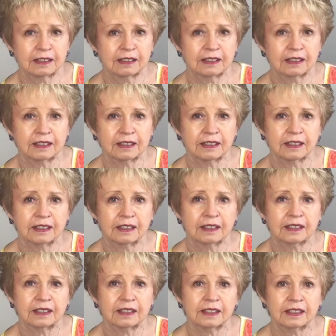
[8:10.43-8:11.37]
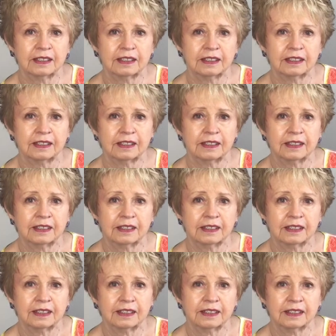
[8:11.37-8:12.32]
Nobody speaks.